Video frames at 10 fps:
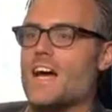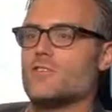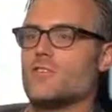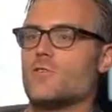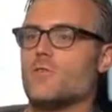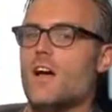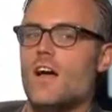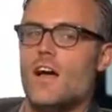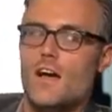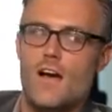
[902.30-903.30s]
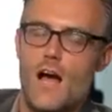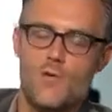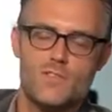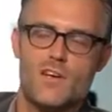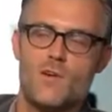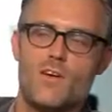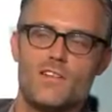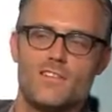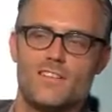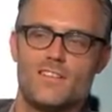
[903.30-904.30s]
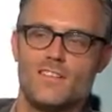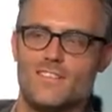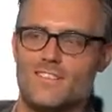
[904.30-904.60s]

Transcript: to ask you, how was ayahuasca?